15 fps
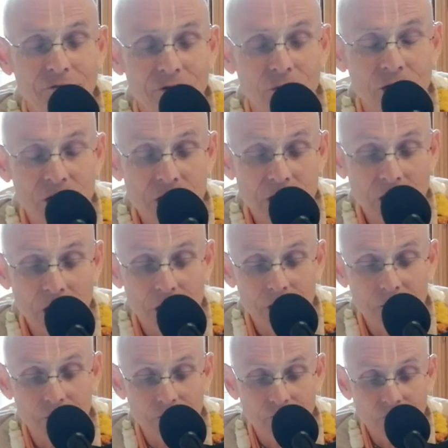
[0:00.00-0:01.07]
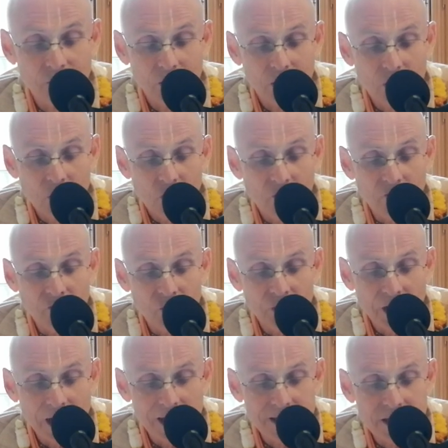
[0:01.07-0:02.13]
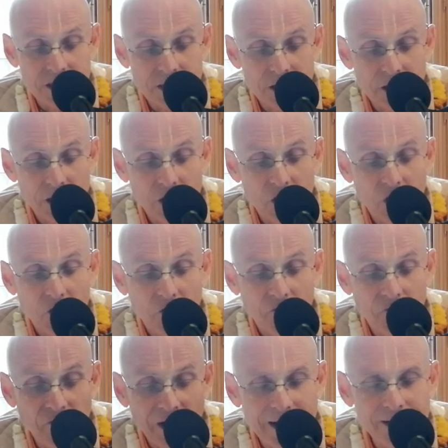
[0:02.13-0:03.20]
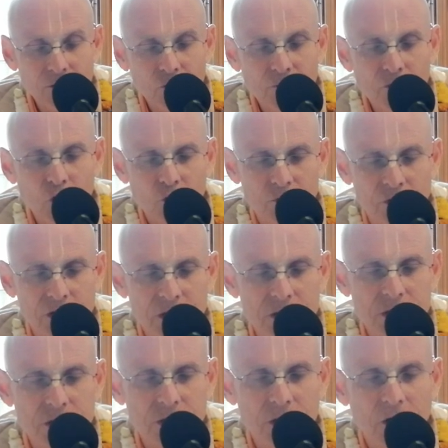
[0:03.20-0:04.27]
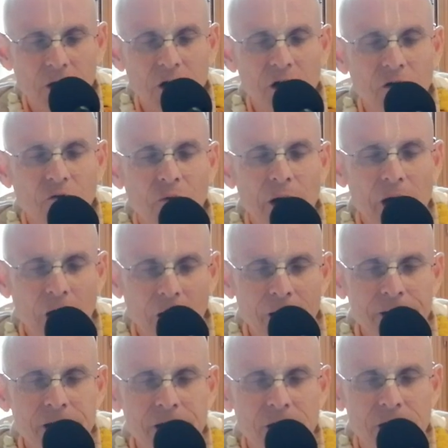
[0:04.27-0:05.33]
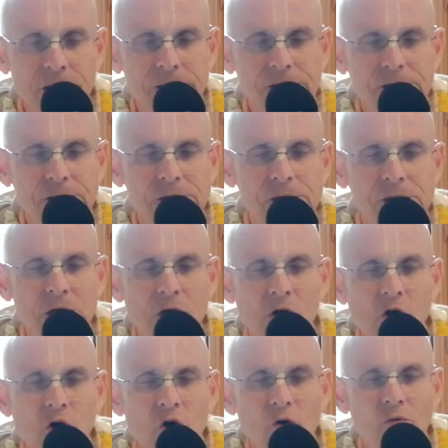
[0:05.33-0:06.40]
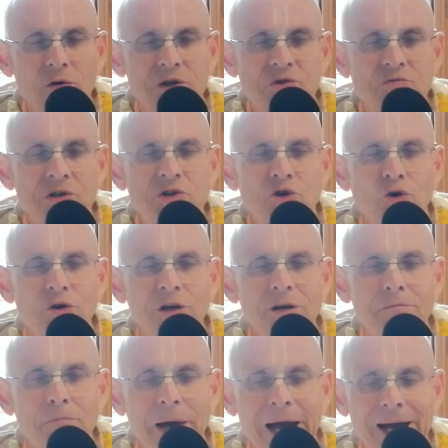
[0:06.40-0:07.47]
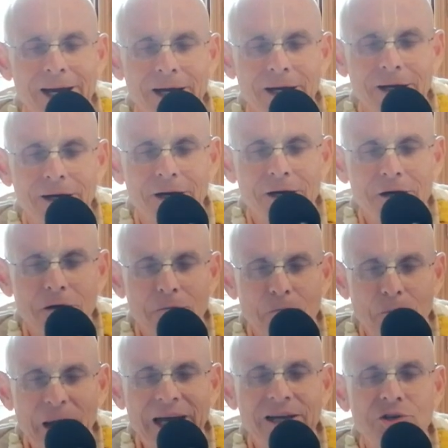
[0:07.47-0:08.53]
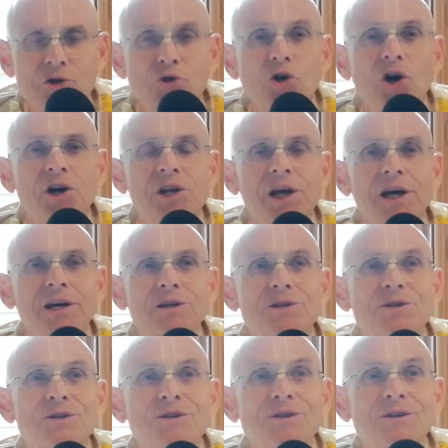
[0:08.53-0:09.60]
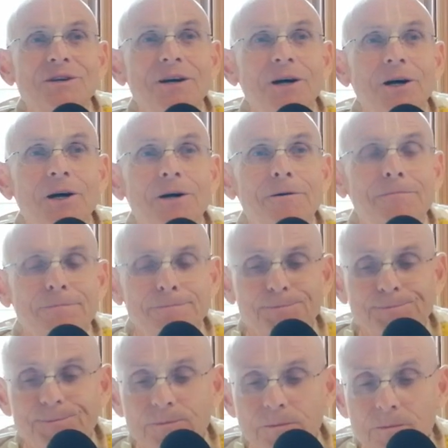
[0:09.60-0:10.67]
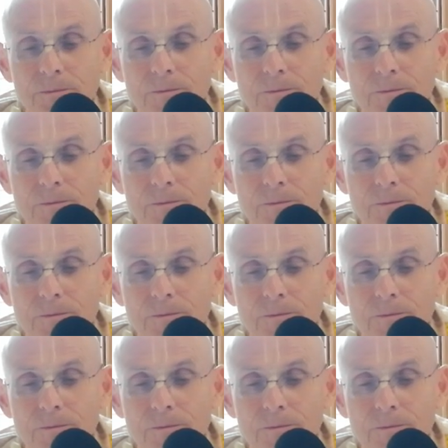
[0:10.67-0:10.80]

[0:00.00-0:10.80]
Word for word: and everyone came for that final moment where Haridas was returning back back to Godhead. Um,